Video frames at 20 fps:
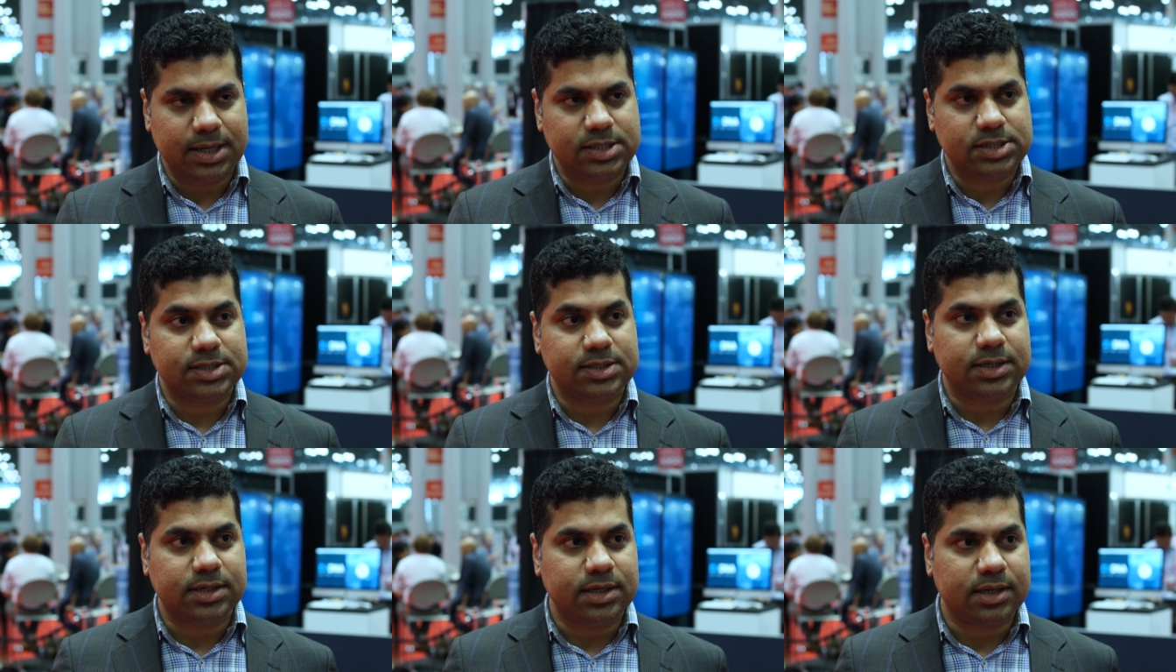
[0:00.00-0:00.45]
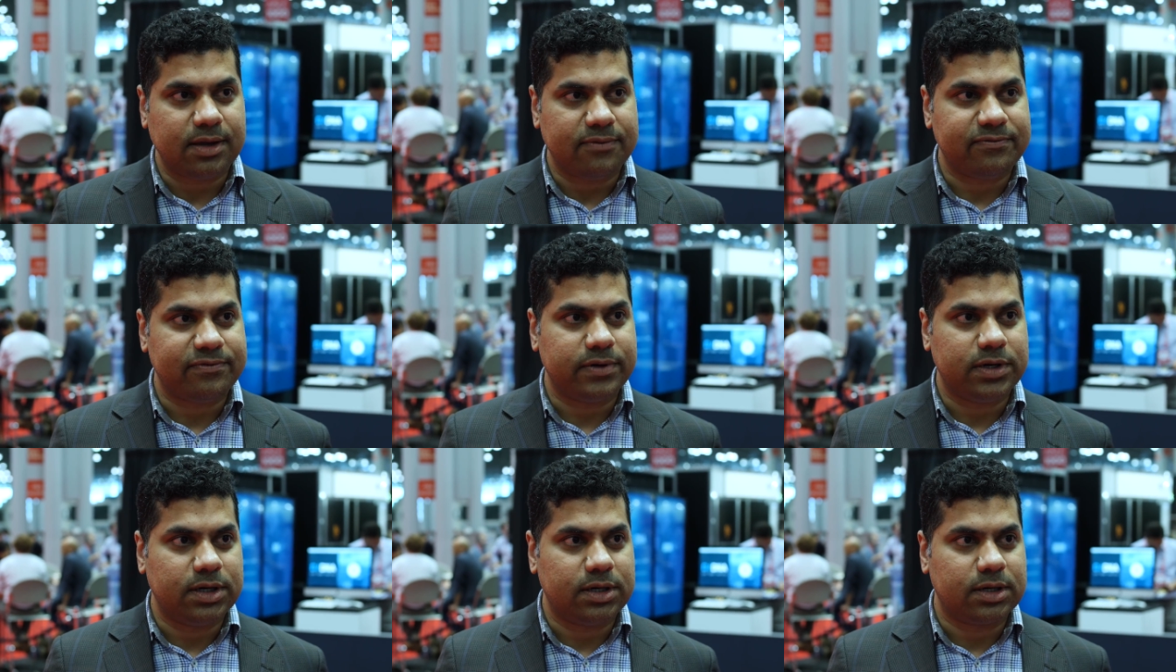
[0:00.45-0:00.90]
engineering
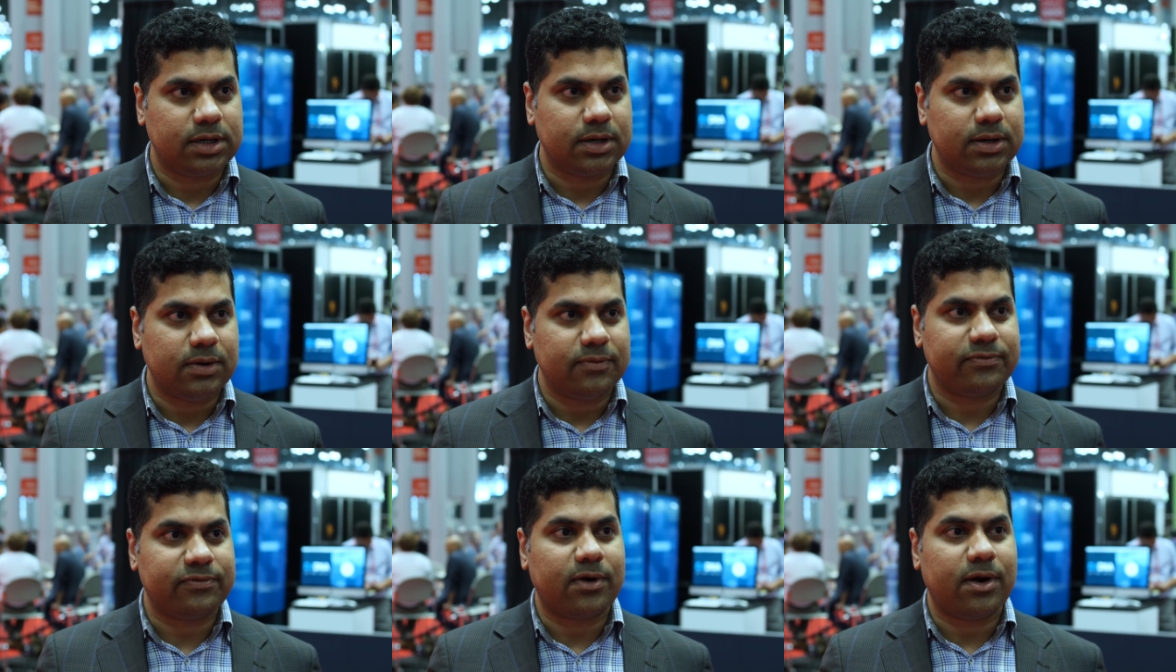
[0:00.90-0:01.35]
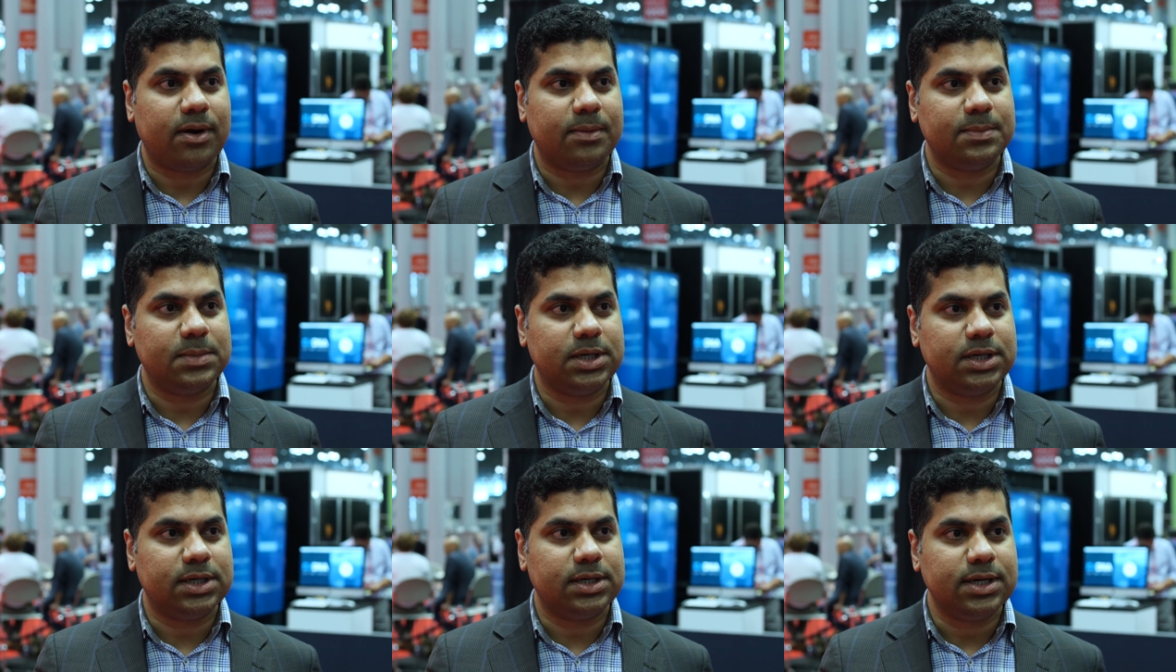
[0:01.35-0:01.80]
effort
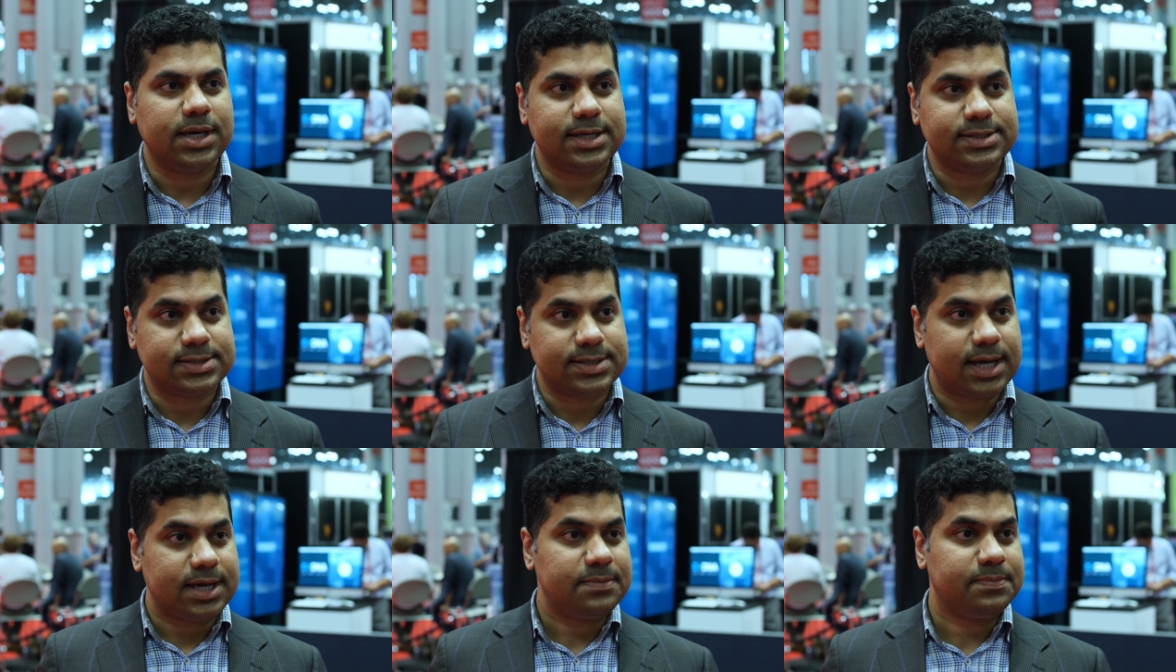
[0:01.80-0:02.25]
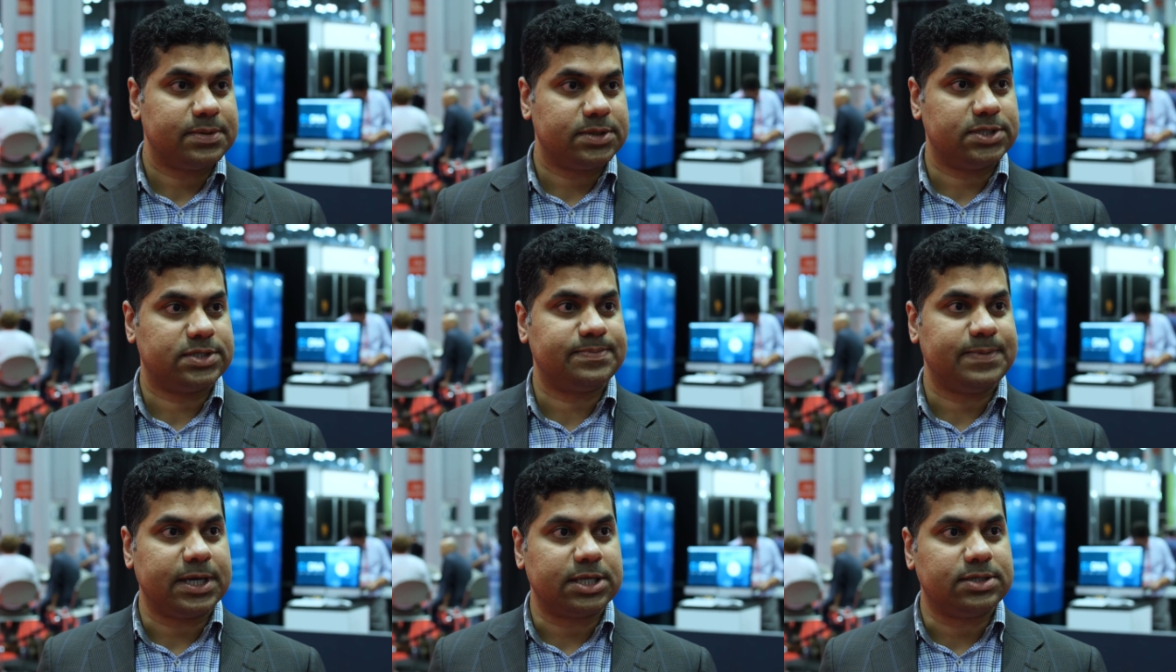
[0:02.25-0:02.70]
from a SI
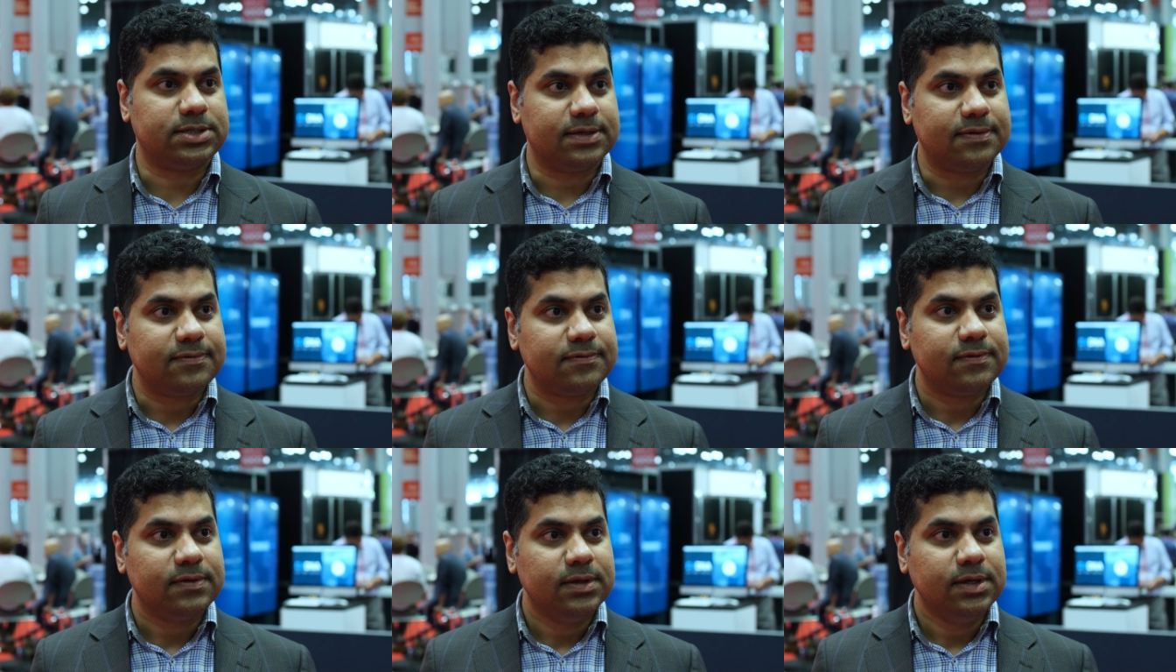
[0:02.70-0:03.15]
perspective